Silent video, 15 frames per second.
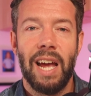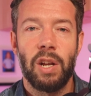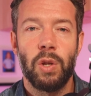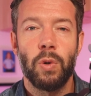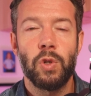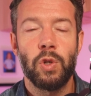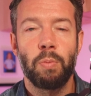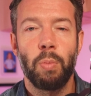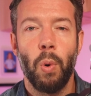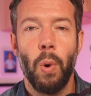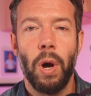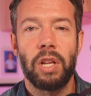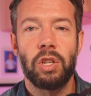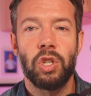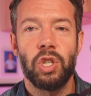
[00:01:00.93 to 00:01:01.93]
and your
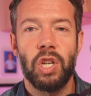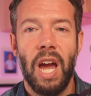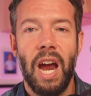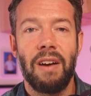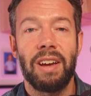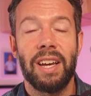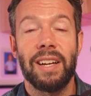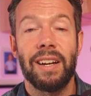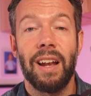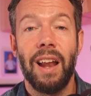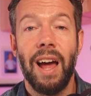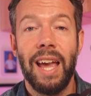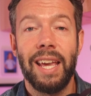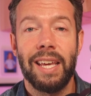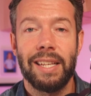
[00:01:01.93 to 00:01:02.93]
support in sharing and
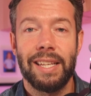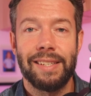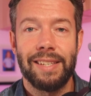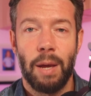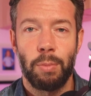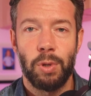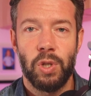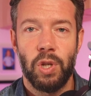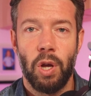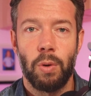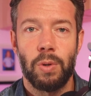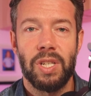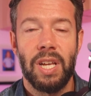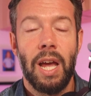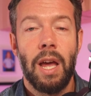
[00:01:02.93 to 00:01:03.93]
liking these
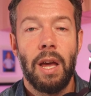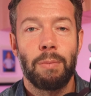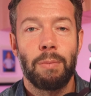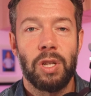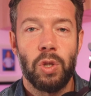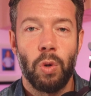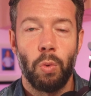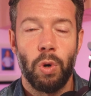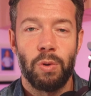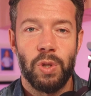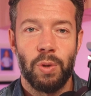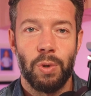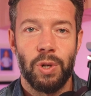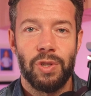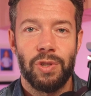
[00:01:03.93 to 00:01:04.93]
episodes means the
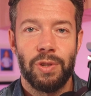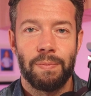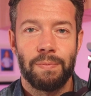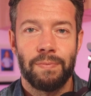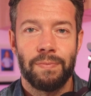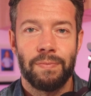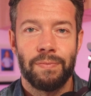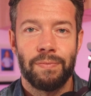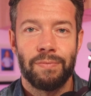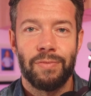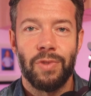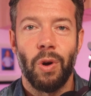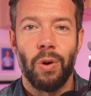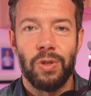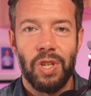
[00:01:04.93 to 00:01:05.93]
world to us.
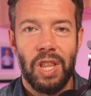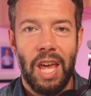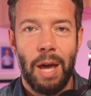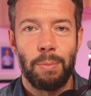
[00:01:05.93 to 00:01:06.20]
On to the